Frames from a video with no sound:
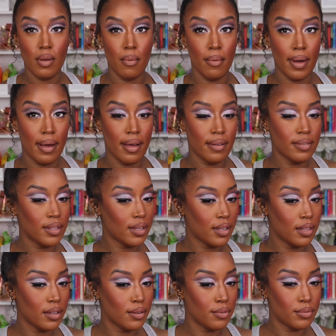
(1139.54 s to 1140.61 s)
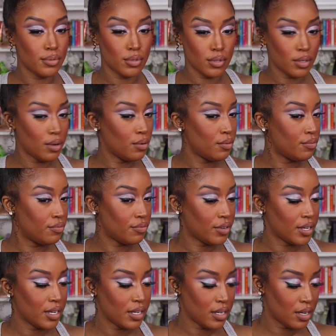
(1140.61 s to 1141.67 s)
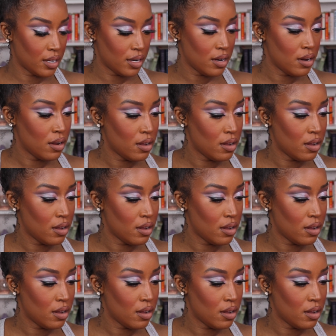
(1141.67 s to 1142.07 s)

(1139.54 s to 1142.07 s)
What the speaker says: Wow, I feel like I look so friggin' good.